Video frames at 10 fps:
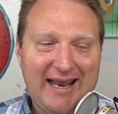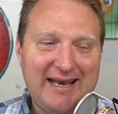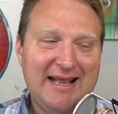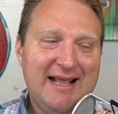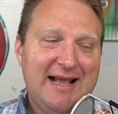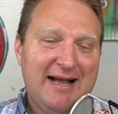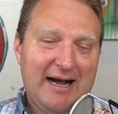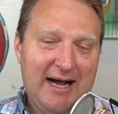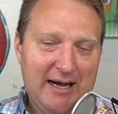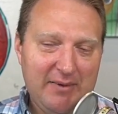and
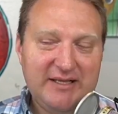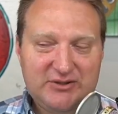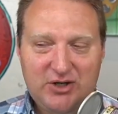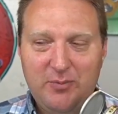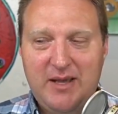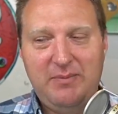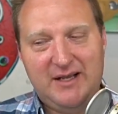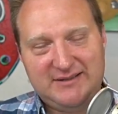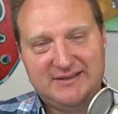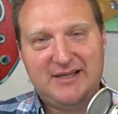uh, it's so me
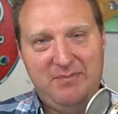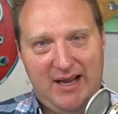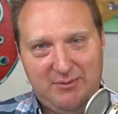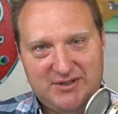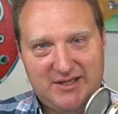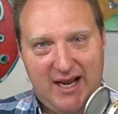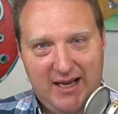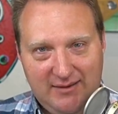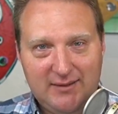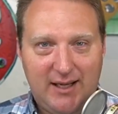because it's something I would
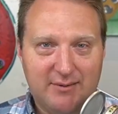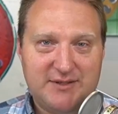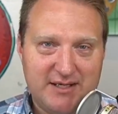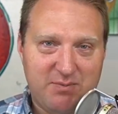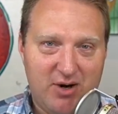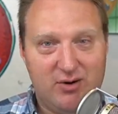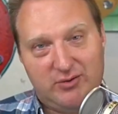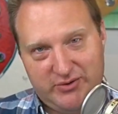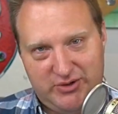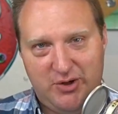say. Like I would say, smart
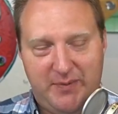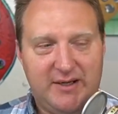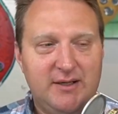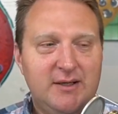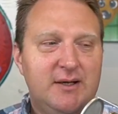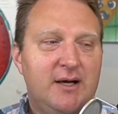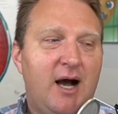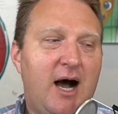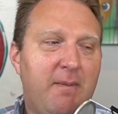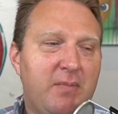goals are stupid.
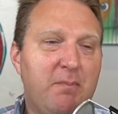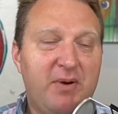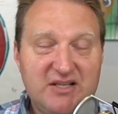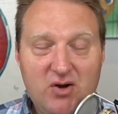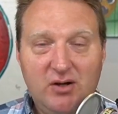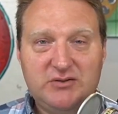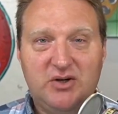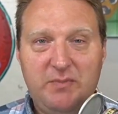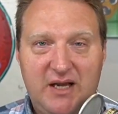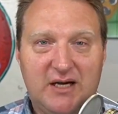Um, but it's
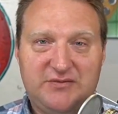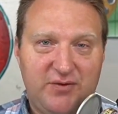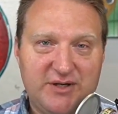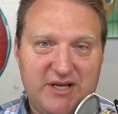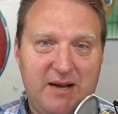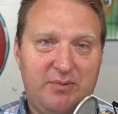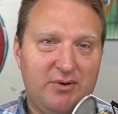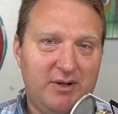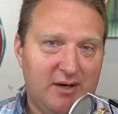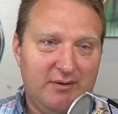also because, for
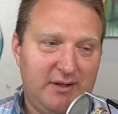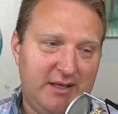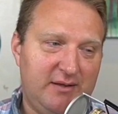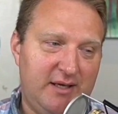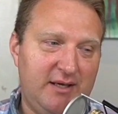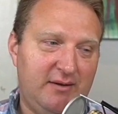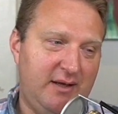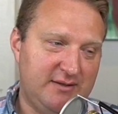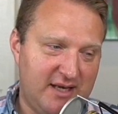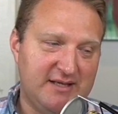example, you know, he, he
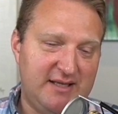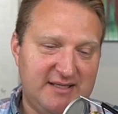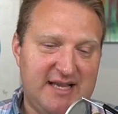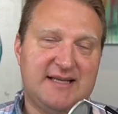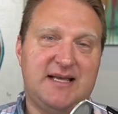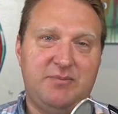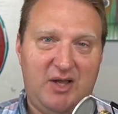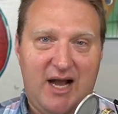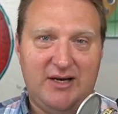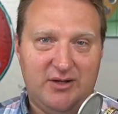he says the exact same
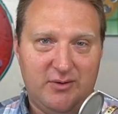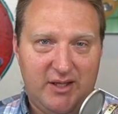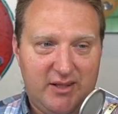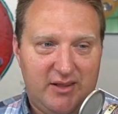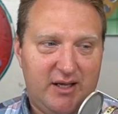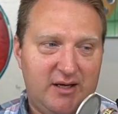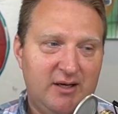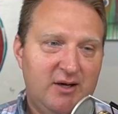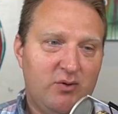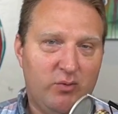thing I do that
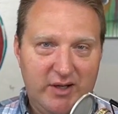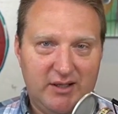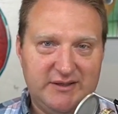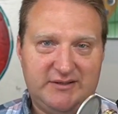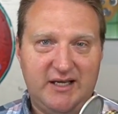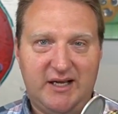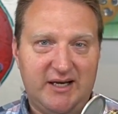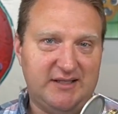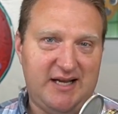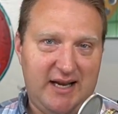that
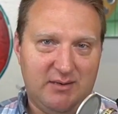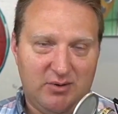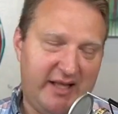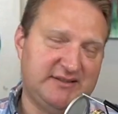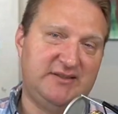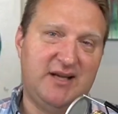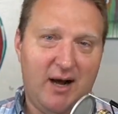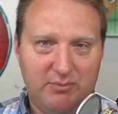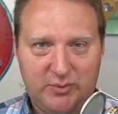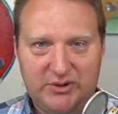realistic and attainable. That's
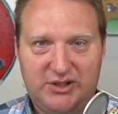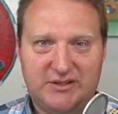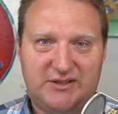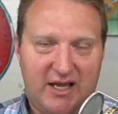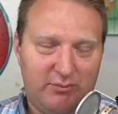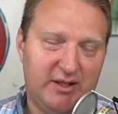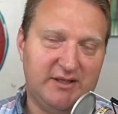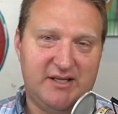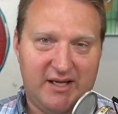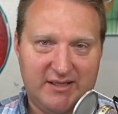dumb. We shouldn't set
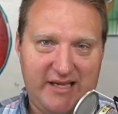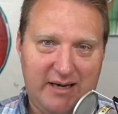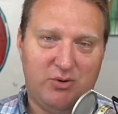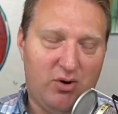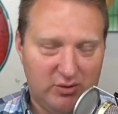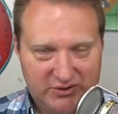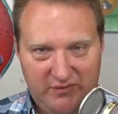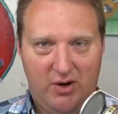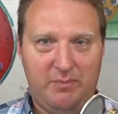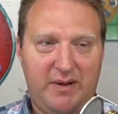realistic and attainable
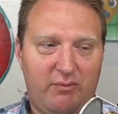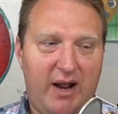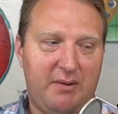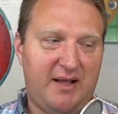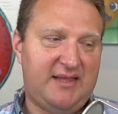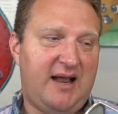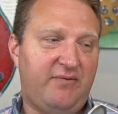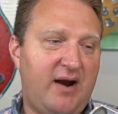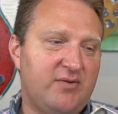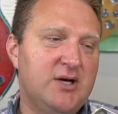goals. You've heard me rant about
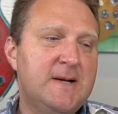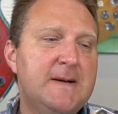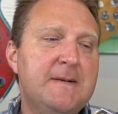that forever.